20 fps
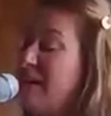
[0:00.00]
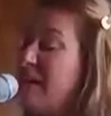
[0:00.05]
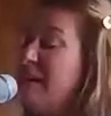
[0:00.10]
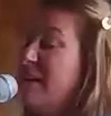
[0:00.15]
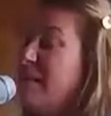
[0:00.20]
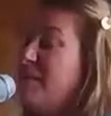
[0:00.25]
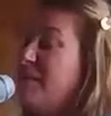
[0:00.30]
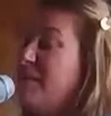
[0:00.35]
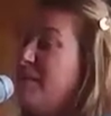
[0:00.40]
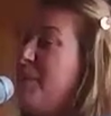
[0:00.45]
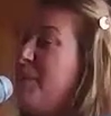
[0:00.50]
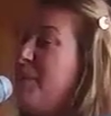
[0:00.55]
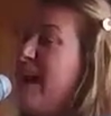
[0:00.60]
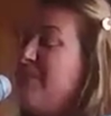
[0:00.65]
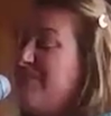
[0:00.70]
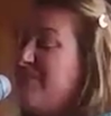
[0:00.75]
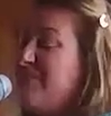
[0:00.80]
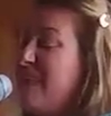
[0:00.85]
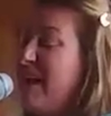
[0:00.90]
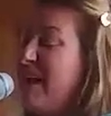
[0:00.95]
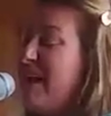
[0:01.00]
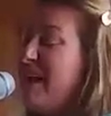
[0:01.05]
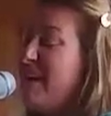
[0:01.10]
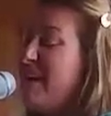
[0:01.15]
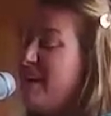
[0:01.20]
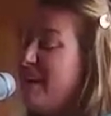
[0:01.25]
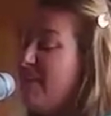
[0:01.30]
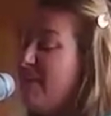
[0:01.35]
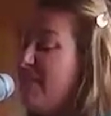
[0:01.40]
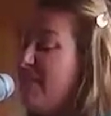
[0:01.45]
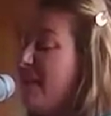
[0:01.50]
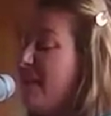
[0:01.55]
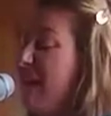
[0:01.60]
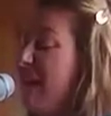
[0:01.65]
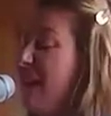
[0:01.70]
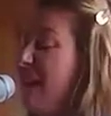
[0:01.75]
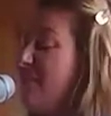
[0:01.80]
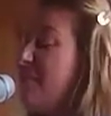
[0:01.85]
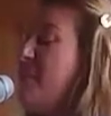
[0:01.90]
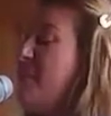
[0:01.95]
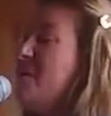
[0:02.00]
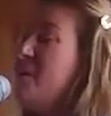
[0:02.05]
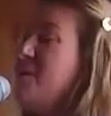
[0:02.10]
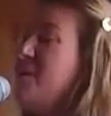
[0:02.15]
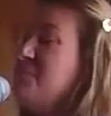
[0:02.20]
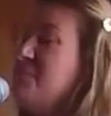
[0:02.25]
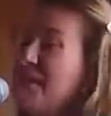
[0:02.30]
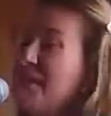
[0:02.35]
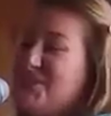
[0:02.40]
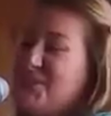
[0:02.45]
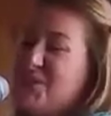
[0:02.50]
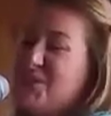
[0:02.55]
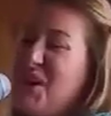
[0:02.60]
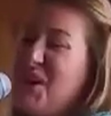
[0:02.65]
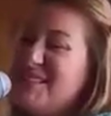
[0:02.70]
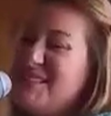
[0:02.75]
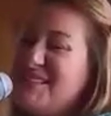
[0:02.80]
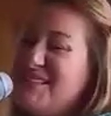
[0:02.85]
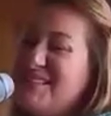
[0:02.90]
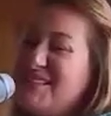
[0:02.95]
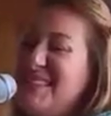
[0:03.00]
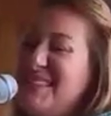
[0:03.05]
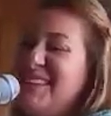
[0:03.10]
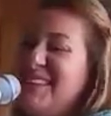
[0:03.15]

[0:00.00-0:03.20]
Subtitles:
by faith. I put my trust in